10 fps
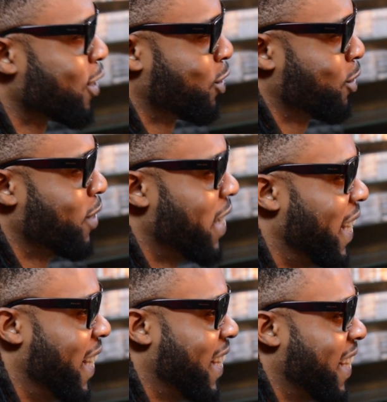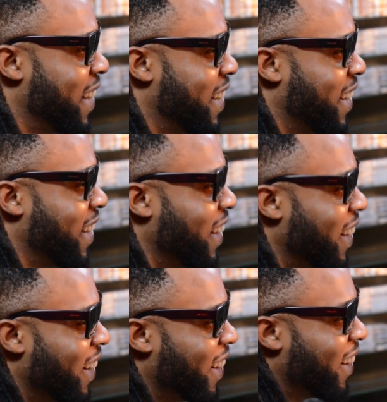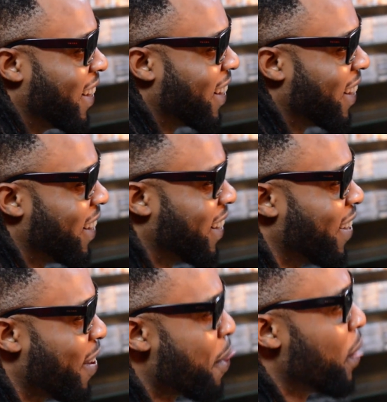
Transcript: that's what it sounds. That's what it sounds like.